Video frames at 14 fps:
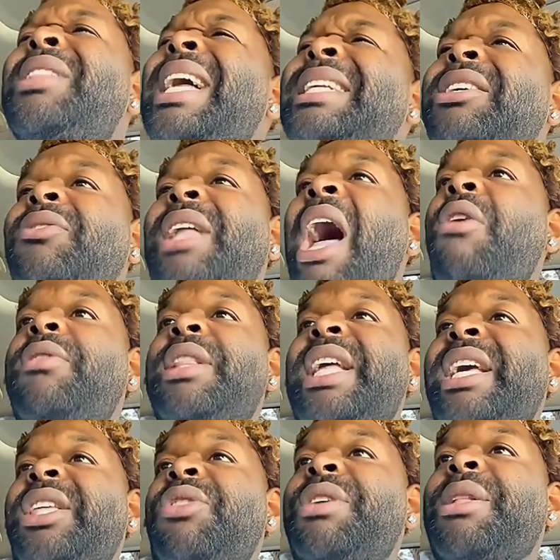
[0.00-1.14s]
You let your dog
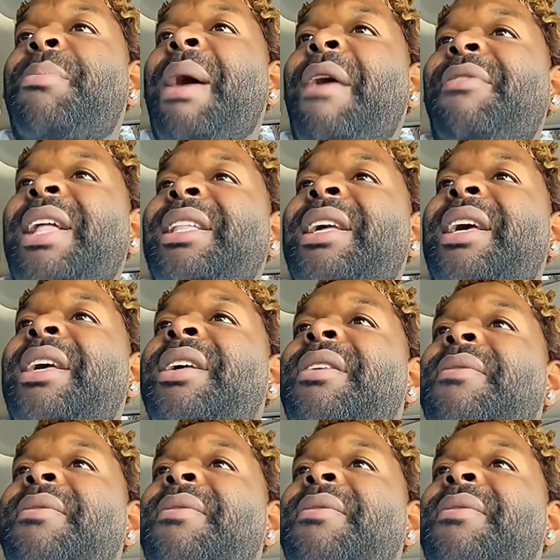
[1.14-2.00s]
lick you in the mouth like that?